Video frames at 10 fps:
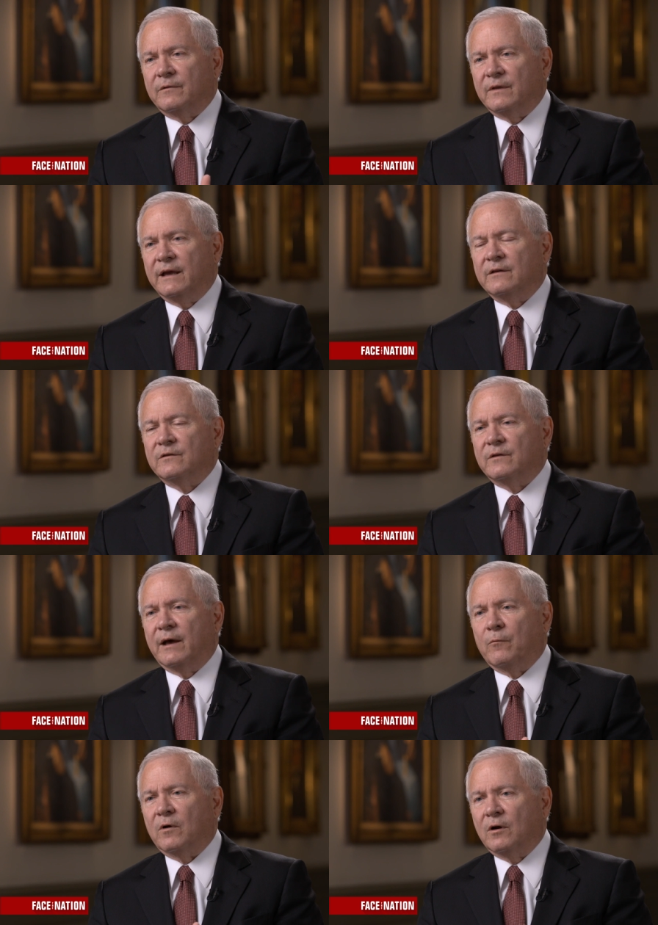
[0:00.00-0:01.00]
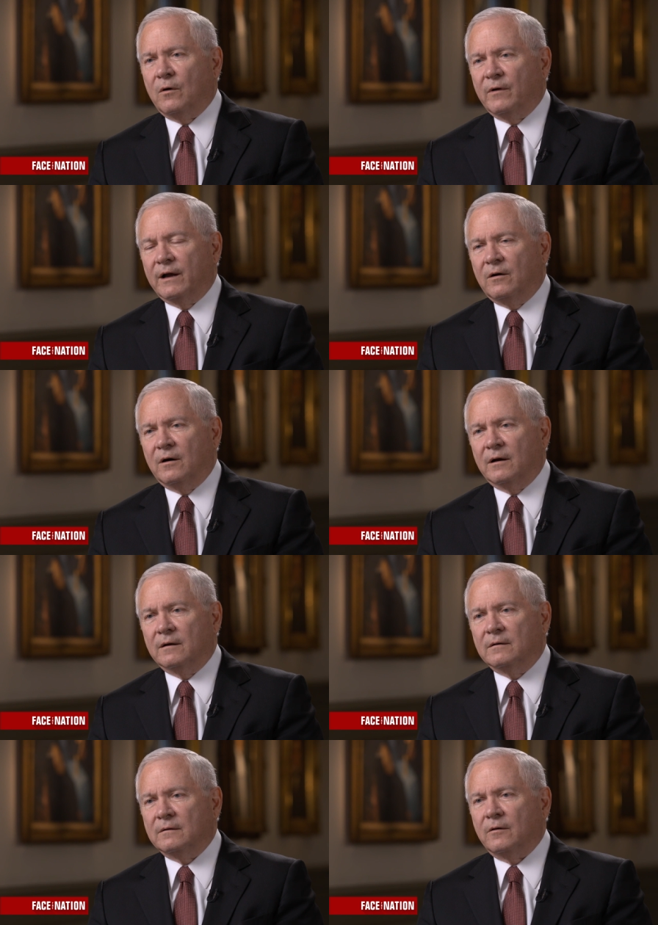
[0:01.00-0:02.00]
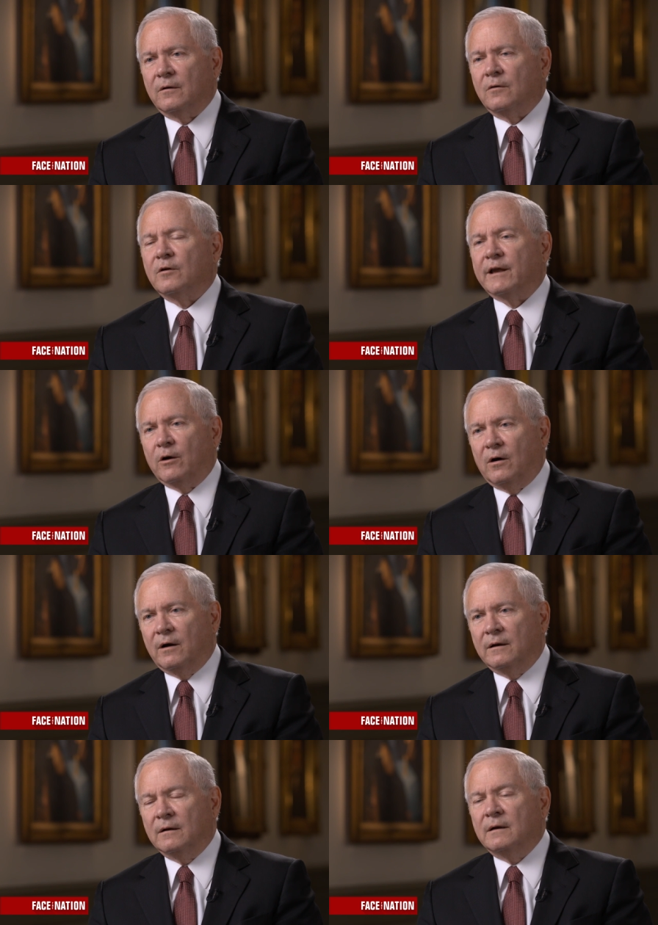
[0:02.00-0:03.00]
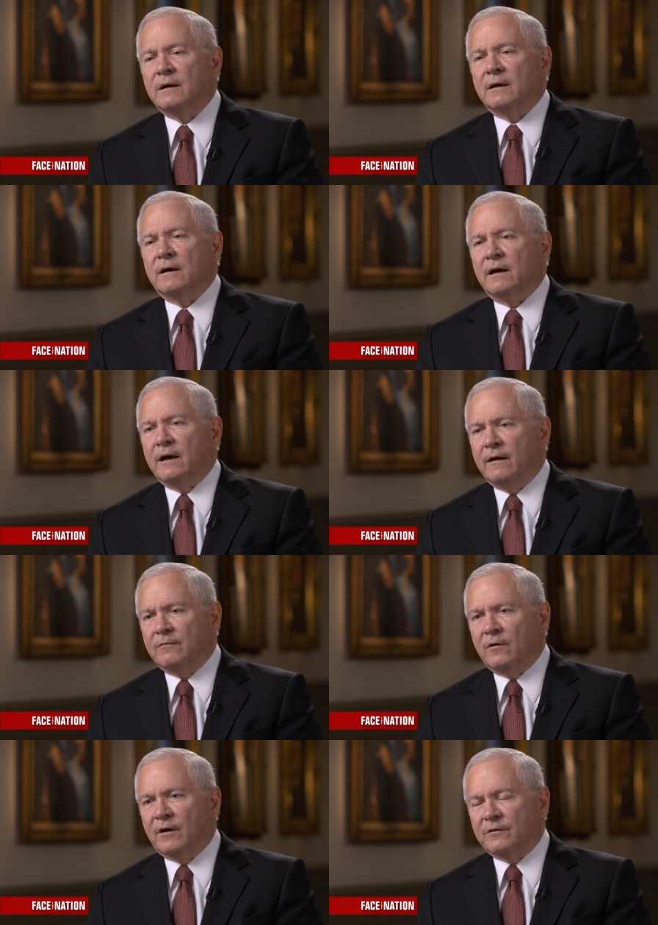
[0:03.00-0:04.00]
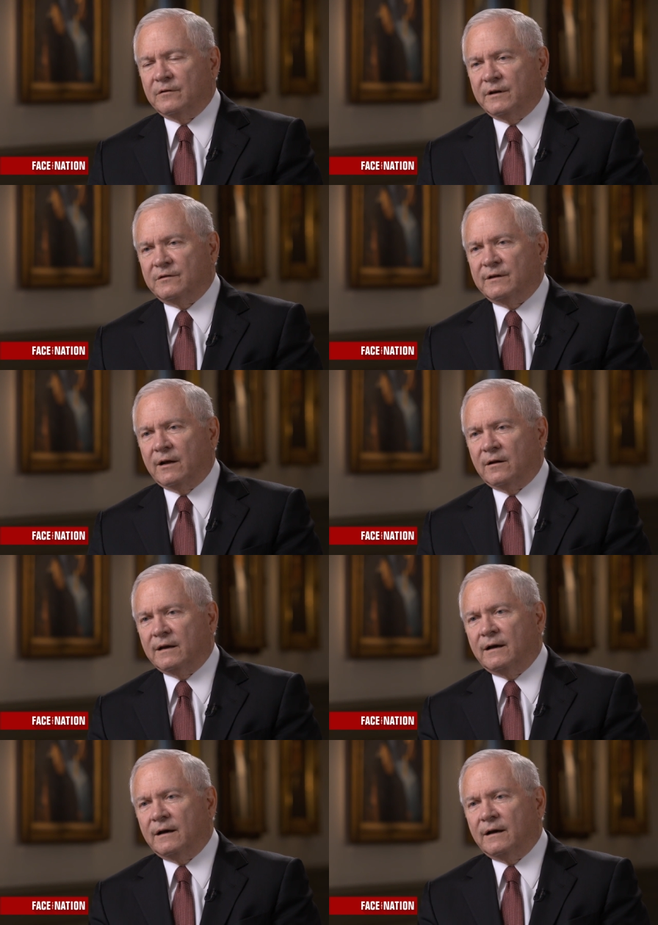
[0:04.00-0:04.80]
things that were going on early on have largely settled